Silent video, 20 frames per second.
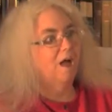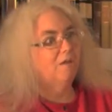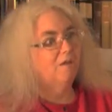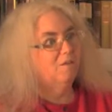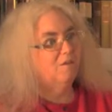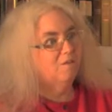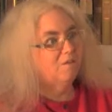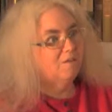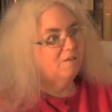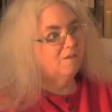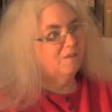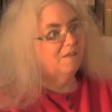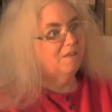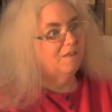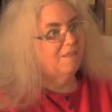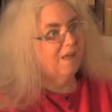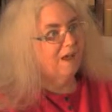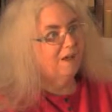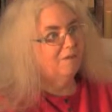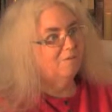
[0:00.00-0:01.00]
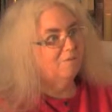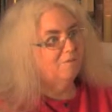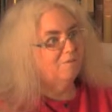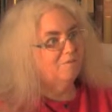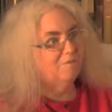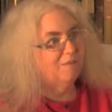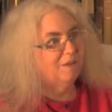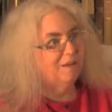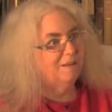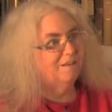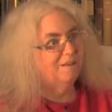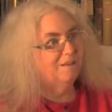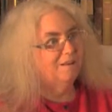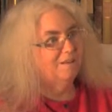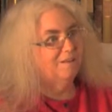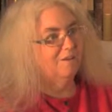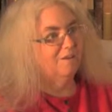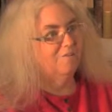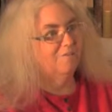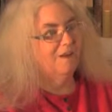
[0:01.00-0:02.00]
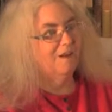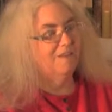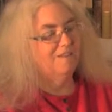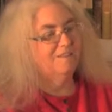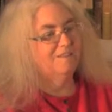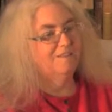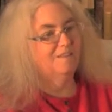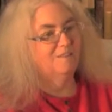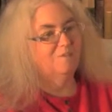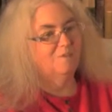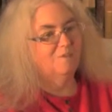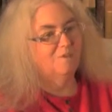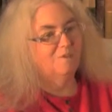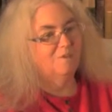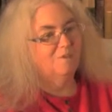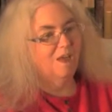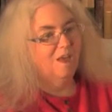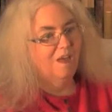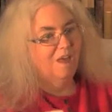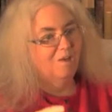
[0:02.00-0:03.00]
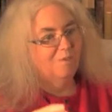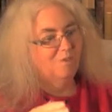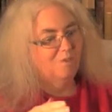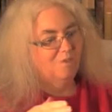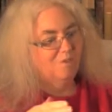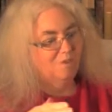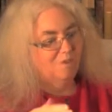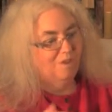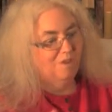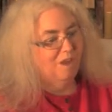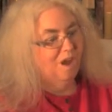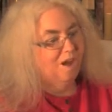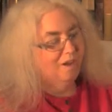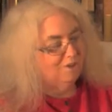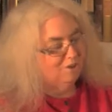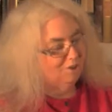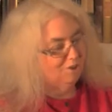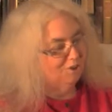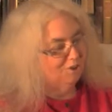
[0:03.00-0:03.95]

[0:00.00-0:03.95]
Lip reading: and you see that reflected in their faces. And of course, with young